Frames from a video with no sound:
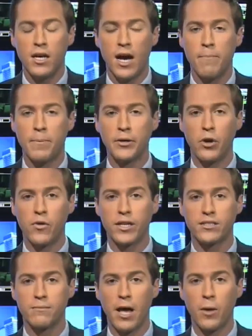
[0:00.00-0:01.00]
I'm Perry
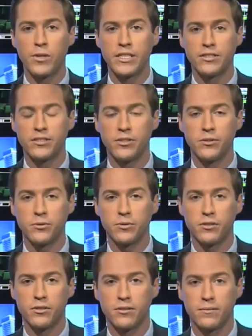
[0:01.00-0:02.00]
Russom, Eyewitness
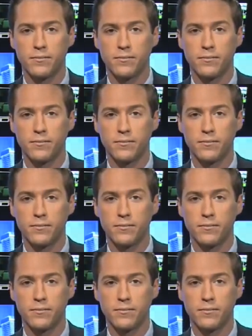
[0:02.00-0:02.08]
News.